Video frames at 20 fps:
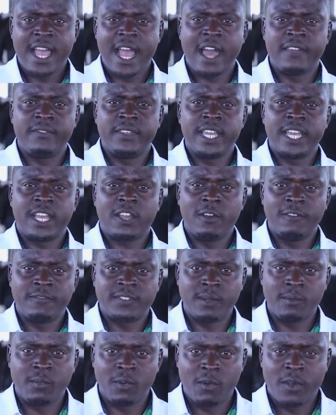Are they
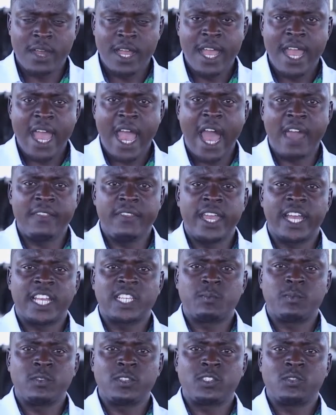comfortable? Are they
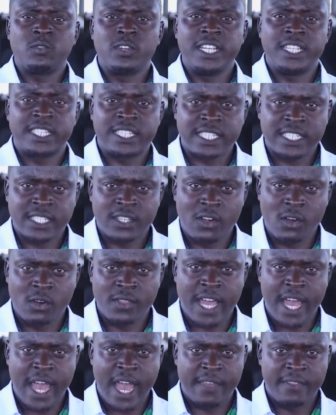exposed to risks
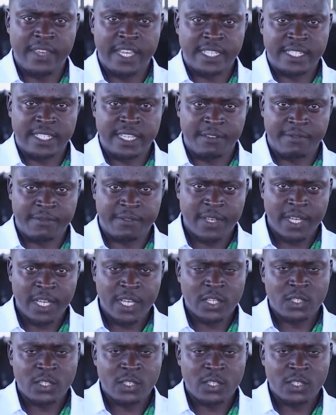or are they safe?